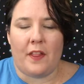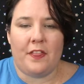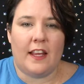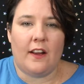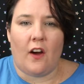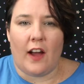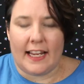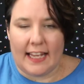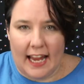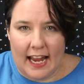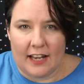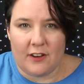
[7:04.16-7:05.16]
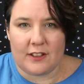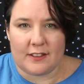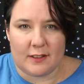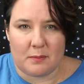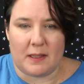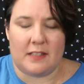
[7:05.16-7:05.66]
One thing I
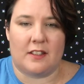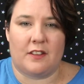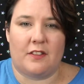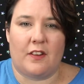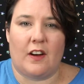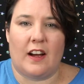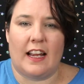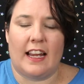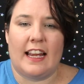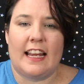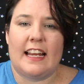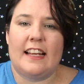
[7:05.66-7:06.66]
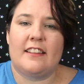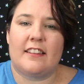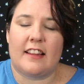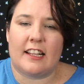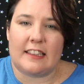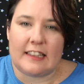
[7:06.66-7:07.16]
cannot specify
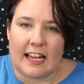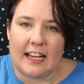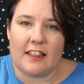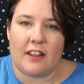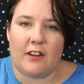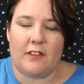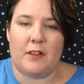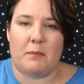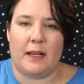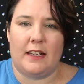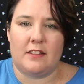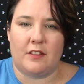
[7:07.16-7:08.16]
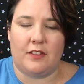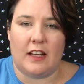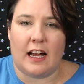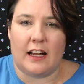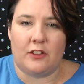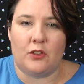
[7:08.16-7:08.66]
is the length of the piece of
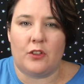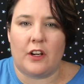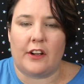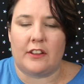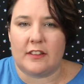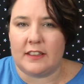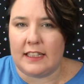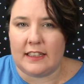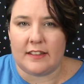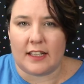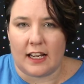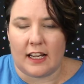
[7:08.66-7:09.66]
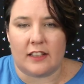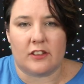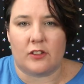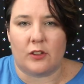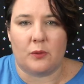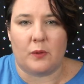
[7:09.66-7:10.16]
yarn you're going to need to
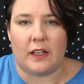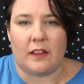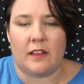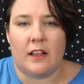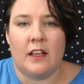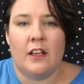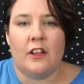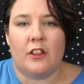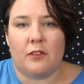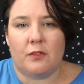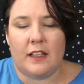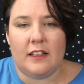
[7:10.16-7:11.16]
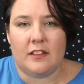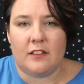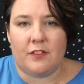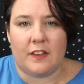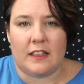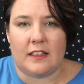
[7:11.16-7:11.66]
cast on with. The
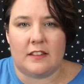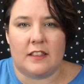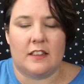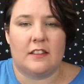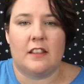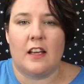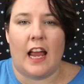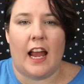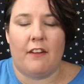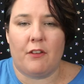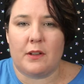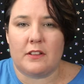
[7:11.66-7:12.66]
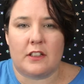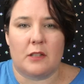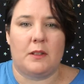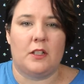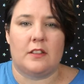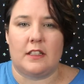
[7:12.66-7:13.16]
reason for this is everyone's
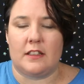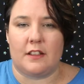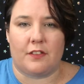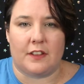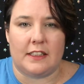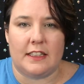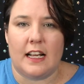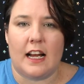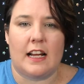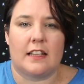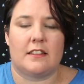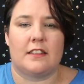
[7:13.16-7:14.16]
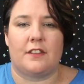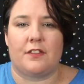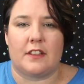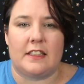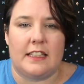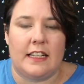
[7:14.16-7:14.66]
going to be using different yarns,
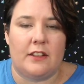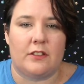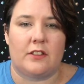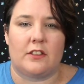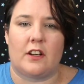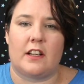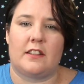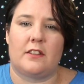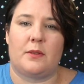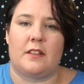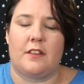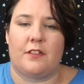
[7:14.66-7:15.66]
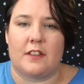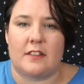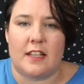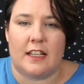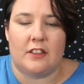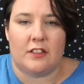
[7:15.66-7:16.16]
different needle sizes with
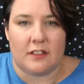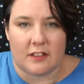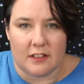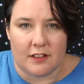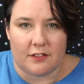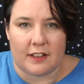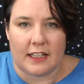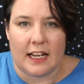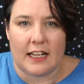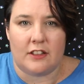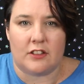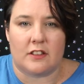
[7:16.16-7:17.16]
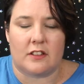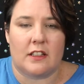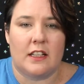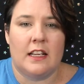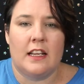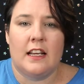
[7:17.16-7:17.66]
different tensions and different gauges.